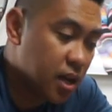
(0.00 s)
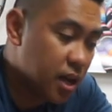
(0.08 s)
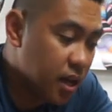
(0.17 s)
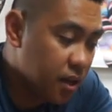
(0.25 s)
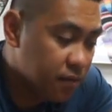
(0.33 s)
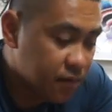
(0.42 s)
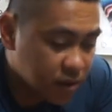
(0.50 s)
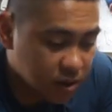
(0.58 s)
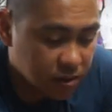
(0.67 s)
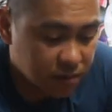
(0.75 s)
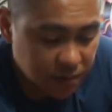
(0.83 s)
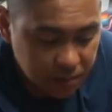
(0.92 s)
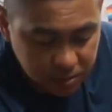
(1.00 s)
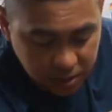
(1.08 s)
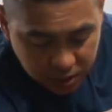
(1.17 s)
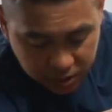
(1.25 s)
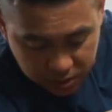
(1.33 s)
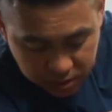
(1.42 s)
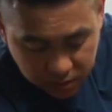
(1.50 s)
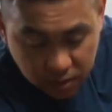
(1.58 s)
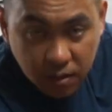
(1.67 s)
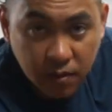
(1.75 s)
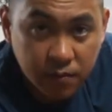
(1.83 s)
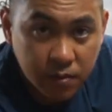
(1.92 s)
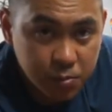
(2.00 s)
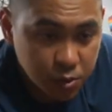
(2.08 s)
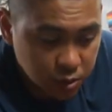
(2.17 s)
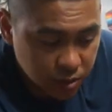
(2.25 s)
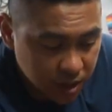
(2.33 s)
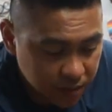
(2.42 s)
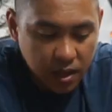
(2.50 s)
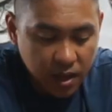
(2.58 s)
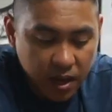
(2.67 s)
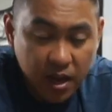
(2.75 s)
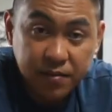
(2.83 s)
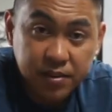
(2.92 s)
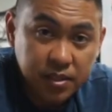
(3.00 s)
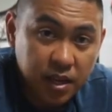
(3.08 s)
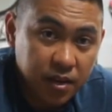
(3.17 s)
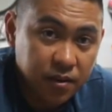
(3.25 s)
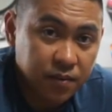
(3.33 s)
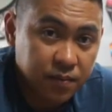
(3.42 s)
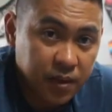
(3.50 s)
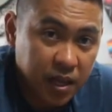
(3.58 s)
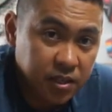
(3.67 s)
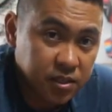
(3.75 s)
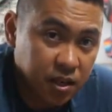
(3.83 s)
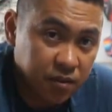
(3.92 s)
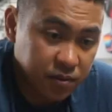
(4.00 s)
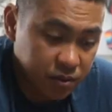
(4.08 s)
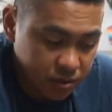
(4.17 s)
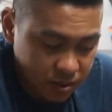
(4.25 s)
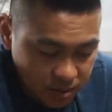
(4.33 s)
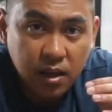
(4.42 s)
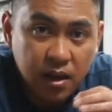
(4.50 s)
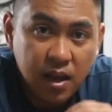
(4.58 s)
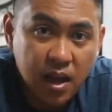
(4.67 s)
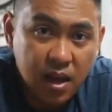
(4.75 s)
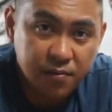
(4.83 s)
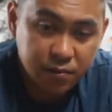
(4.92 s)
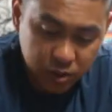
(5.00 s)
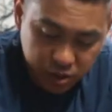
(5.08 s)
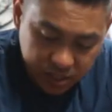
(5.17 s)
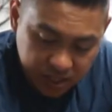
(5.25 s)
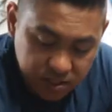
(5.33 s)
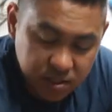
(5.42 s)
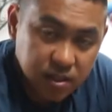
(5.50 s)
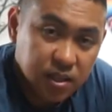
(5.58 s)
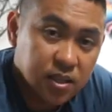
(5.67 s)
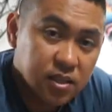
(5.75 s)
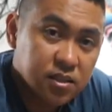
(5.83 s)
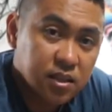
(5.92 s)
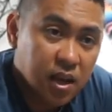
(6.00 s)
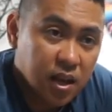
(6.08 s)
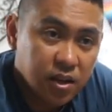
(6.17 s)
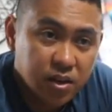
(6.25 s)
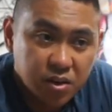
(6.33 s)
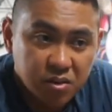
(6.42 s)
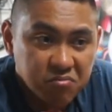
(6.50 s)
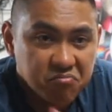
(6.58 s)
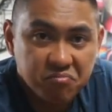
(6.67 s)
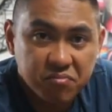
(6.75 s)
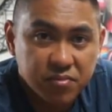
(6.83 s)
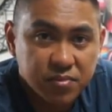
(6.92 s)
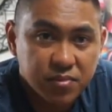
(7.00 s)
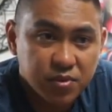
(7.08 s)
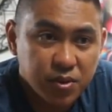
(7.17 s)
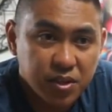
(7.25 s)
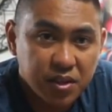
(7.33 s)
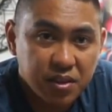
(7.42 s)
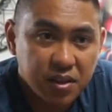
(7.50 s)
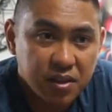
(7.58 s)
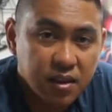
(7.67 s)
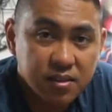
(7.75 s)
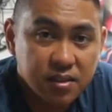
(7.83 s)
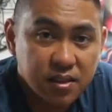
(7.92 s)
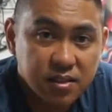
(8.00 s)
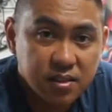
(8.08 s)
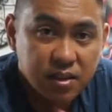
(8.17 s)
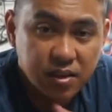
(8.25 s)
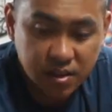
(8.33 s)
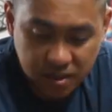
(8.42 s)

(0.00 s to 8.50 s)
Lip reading: I have frame sliders from Woodcraft, and I have a set of case covers, and I have rear sets. These I don't really think it's necessary.